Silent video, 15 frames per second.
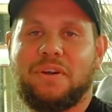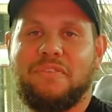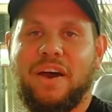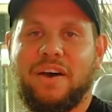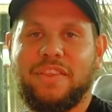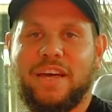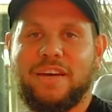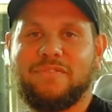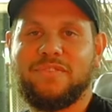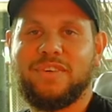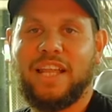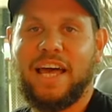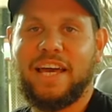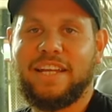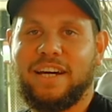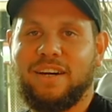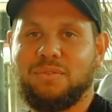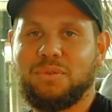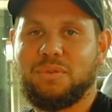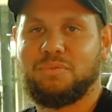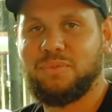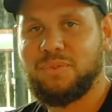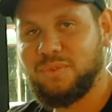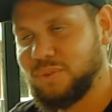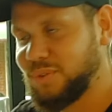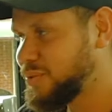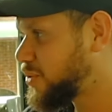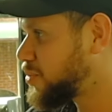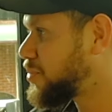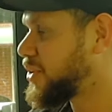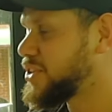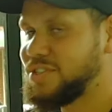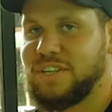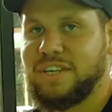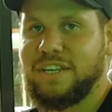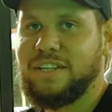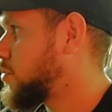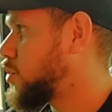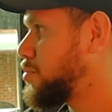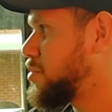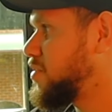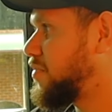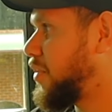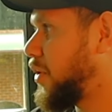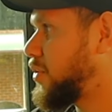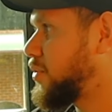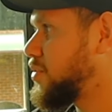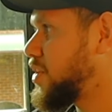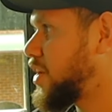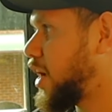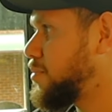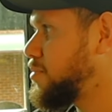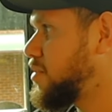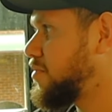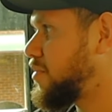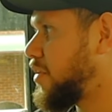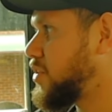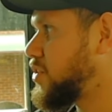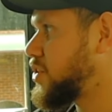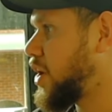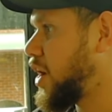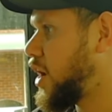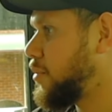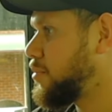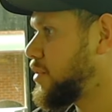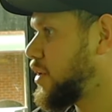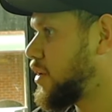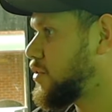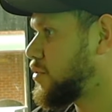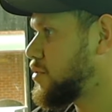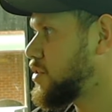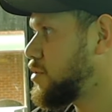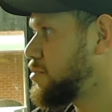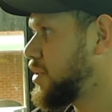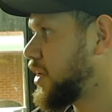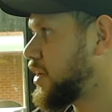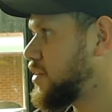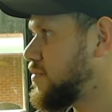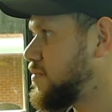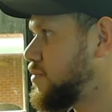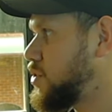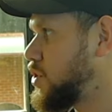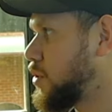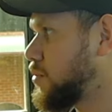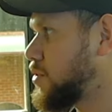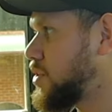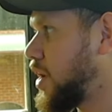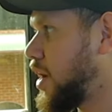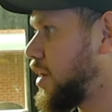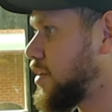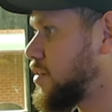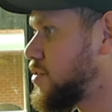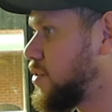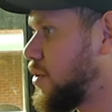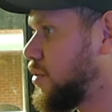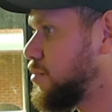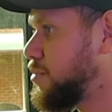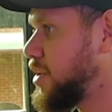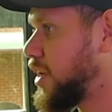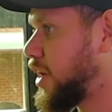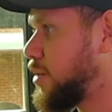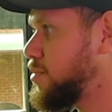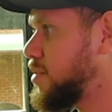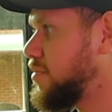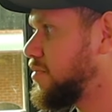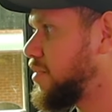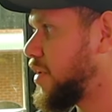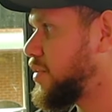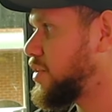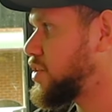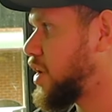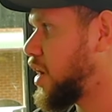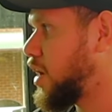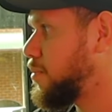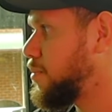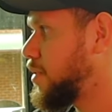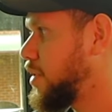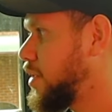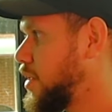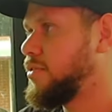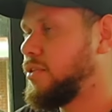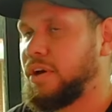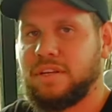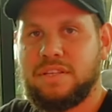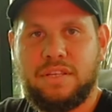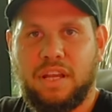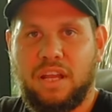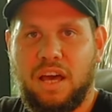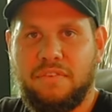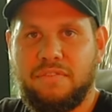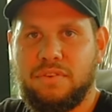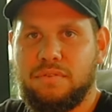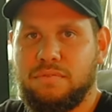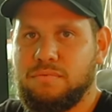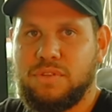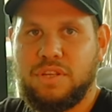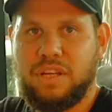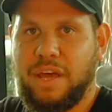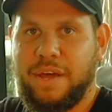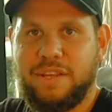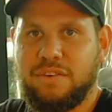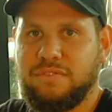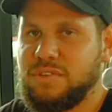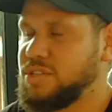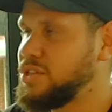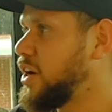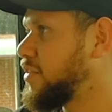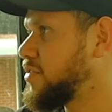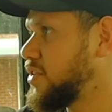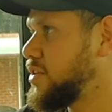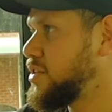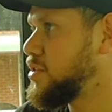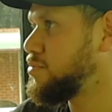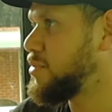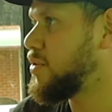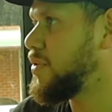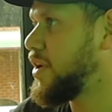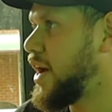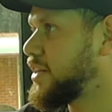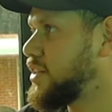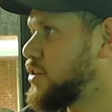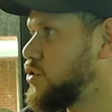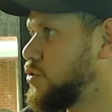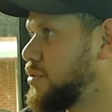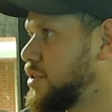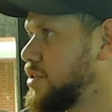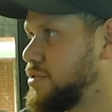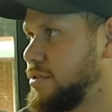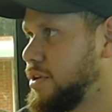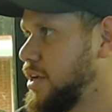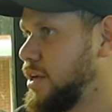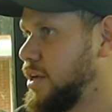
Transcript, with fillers: about them later. We'll, we'll proceed. Trippie's vocals, he comes in very sharp. I thought it was going to be like a chill starting song, but he comes in very sharp. Like I said, I haven't seen any of his stuff, so this is me reacting to his